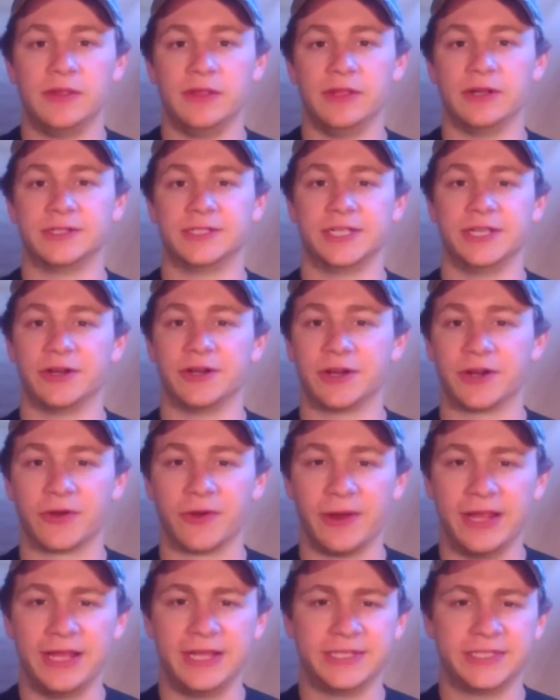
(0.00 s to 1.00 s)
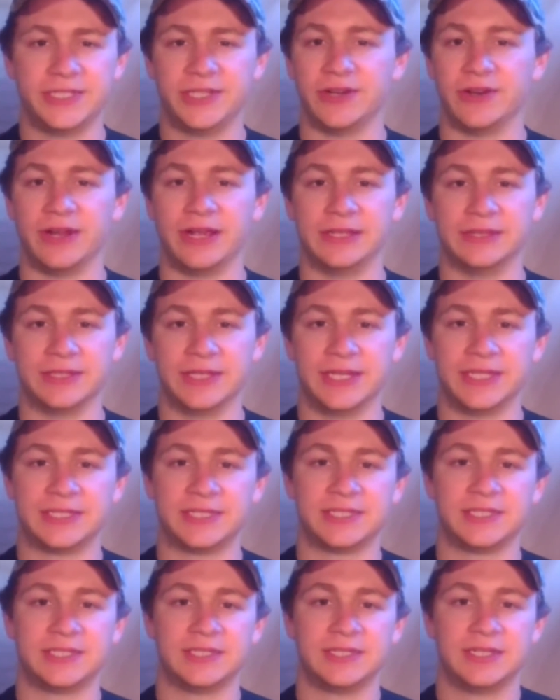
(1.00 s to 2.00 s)
These are your creeks, your
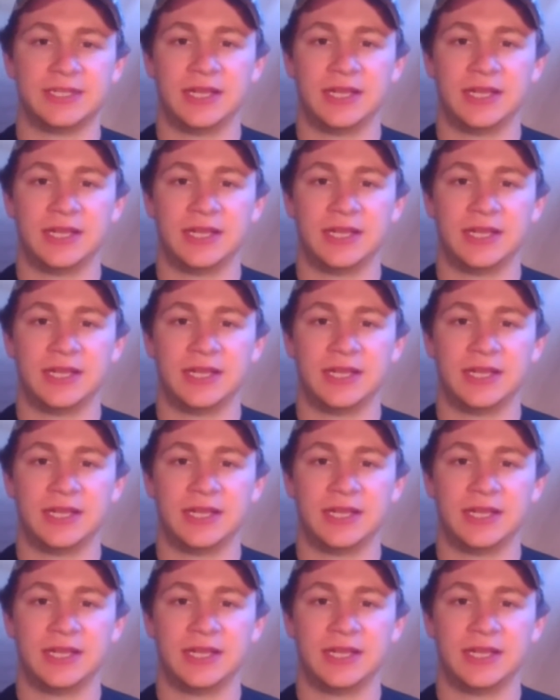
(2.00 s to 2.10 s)
inlets,